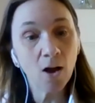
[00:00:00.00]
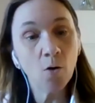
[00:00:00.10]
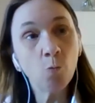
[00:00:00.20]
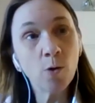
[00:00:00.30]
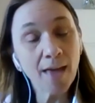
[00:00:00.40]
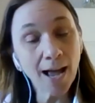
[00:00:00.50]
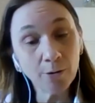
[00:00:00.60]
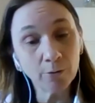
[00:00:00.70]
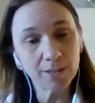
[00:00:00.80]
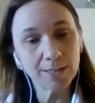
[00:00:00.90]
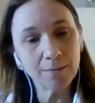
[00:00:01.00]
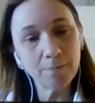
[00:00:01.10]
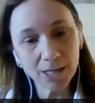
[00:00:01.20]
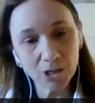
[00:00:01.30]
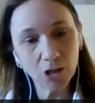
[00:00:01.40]
without
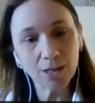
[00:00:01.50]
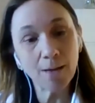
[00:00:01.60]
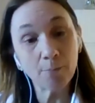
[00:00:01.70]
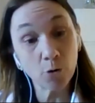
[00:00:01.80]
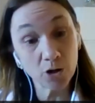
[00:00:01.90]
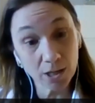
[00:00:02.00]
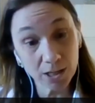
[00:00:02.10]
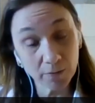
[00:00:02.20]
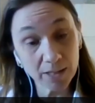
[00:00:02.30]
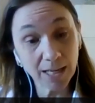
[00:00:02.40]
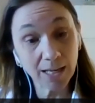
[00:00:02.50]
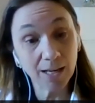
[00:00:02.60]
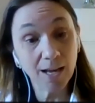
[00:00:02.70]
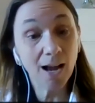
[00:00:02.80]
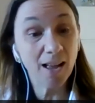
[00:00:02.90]
diminishing their
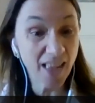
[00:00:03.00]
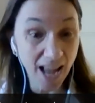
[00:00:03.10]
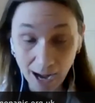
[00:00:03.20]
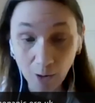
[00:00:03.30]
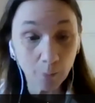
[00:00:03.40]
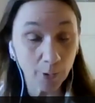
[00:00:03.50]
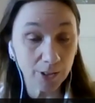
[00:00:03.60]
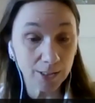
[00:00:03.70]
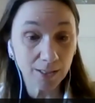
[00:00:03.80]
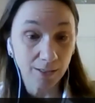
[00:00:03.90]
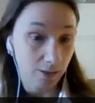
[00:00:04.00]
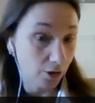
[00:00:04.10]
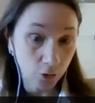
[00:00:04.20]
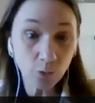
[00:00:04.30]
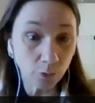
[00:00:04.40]
productivity and their output
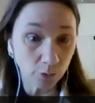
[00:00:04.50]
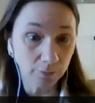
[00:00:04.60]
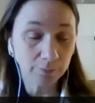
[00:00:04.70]
at all.